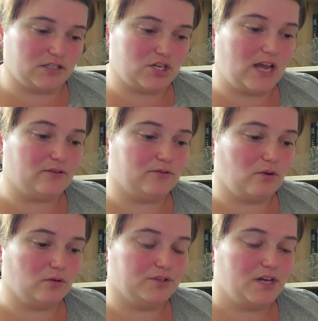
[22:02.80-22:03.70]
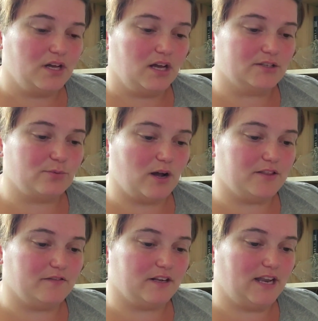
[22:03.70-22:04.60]
the Shadowfold, a
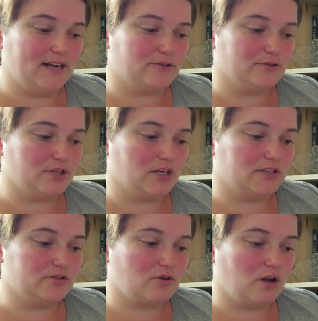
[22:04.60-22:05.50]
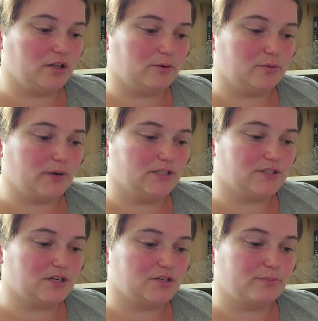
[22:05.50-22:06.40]
swath of unnatural darkness crawling with
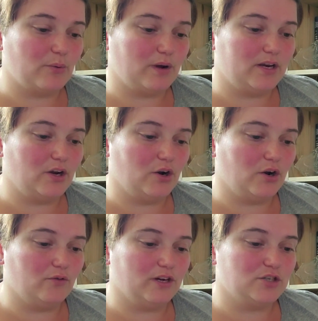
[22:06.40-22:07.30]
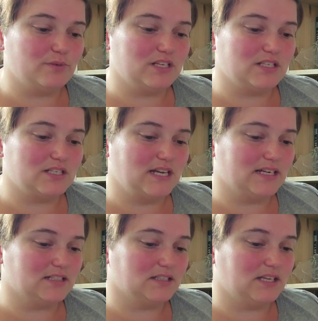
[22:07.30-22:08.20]
monsters. But when her regiment is
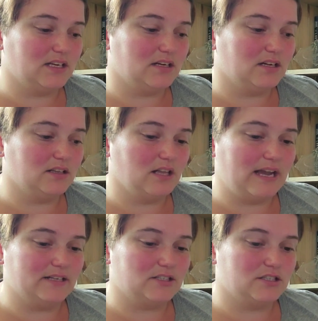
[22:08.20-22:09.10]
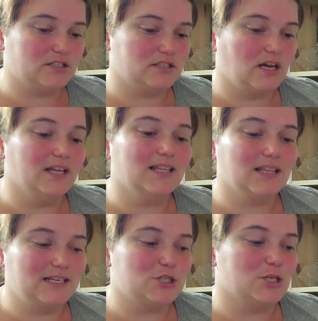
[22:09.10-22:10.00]
attacked, Alina
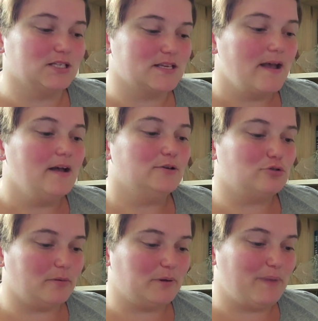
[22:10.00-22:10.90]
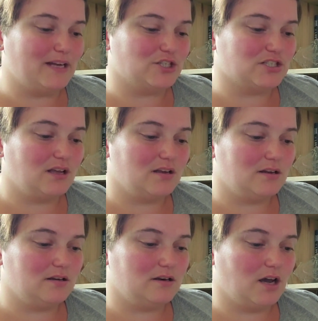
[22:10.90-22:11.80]
unleashes dormant magic
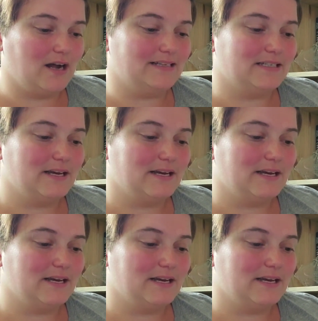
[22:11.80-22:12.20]
not